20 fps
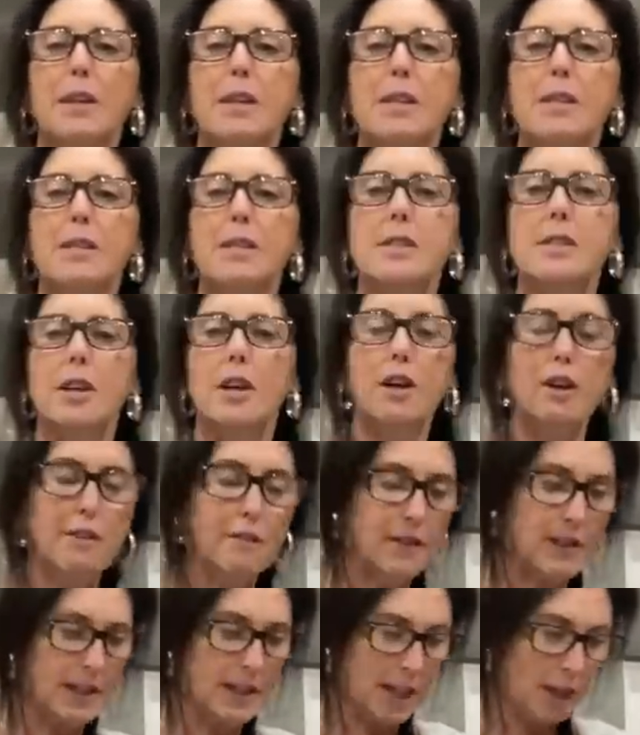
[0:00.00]

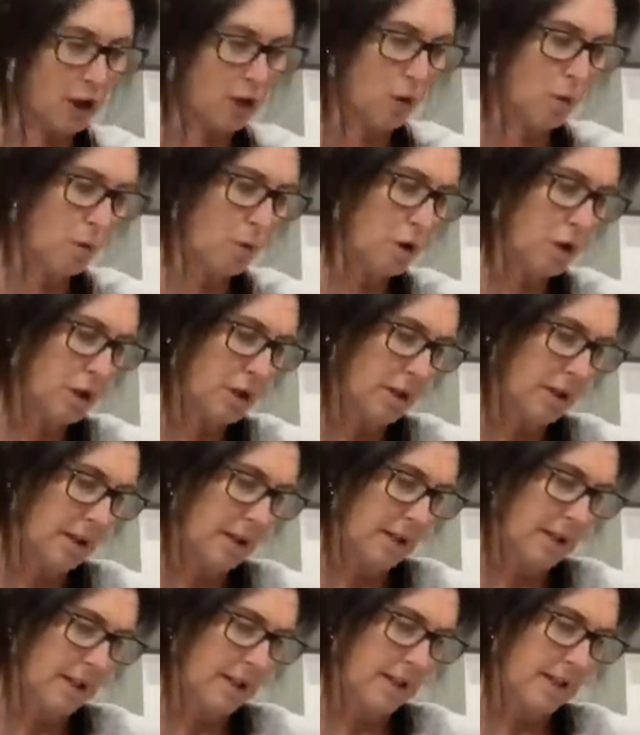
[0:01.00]
serving, they're called
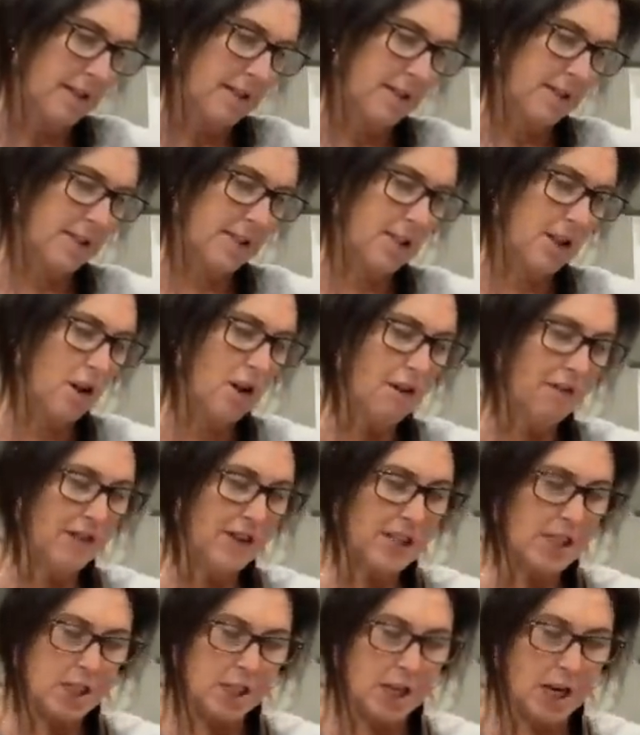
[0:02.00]

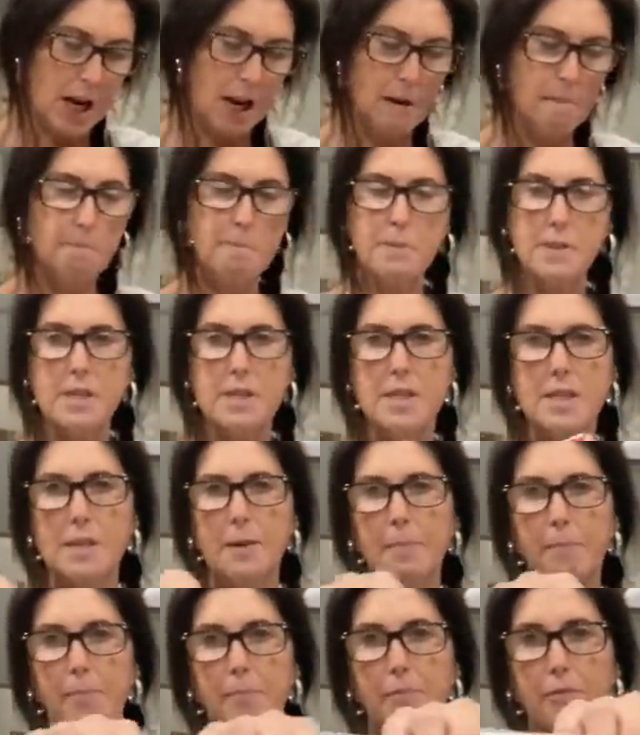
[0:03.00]
serving tubs
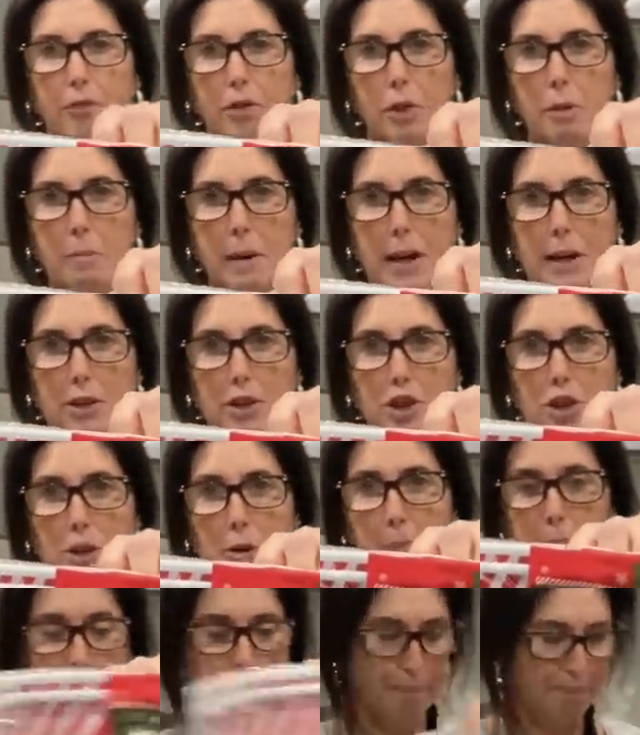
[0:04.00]
from the Pound
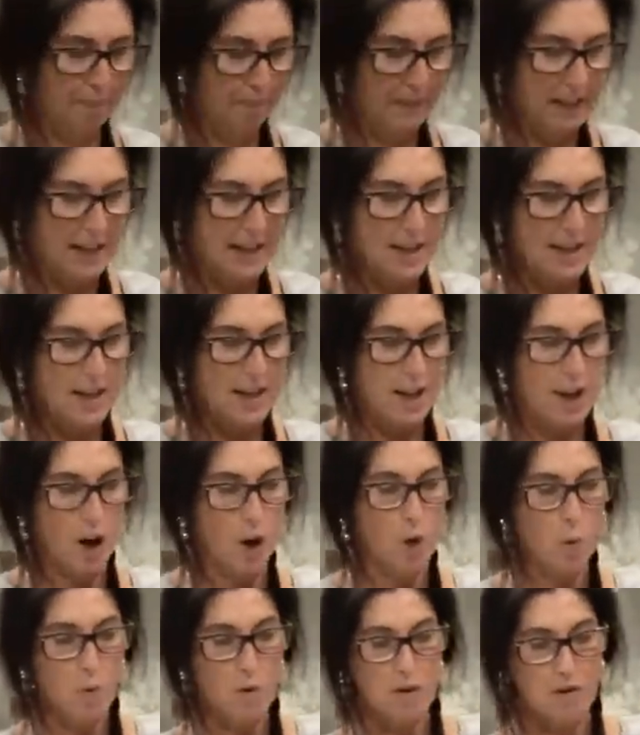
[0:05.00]
Shop.
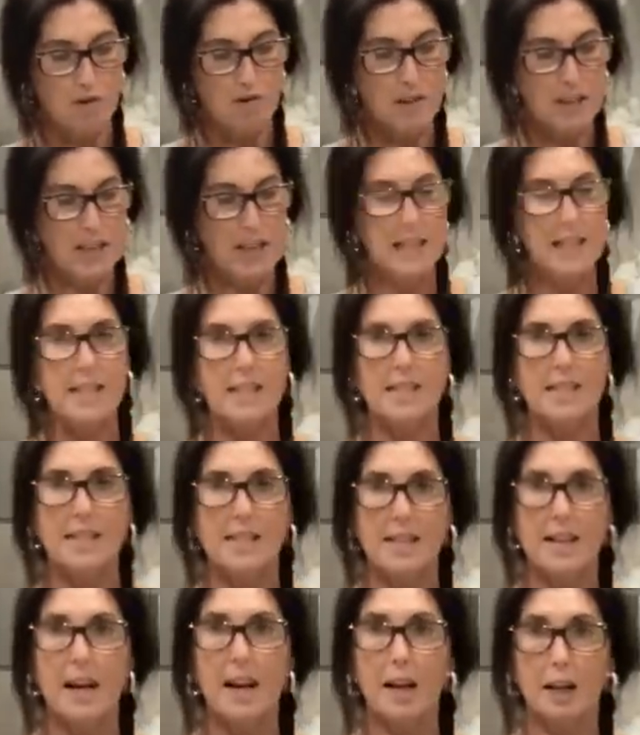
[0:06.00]
All three
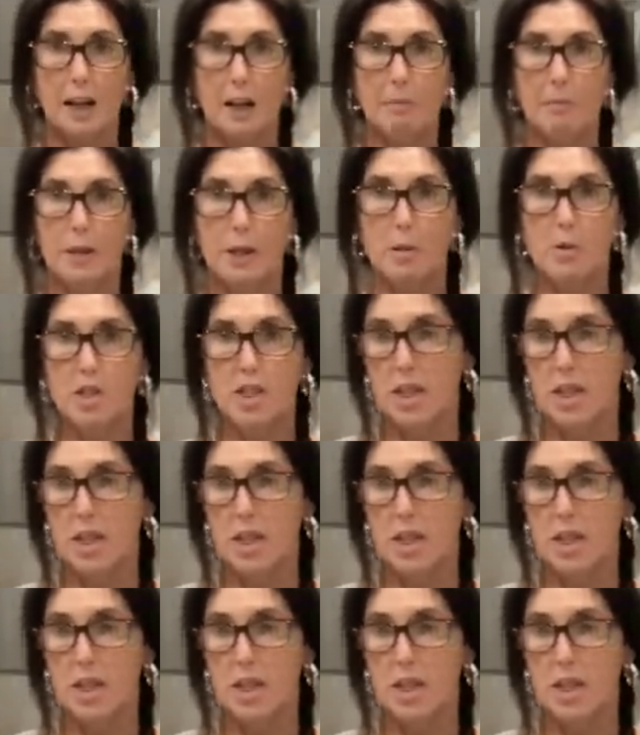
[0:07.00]
are going to be used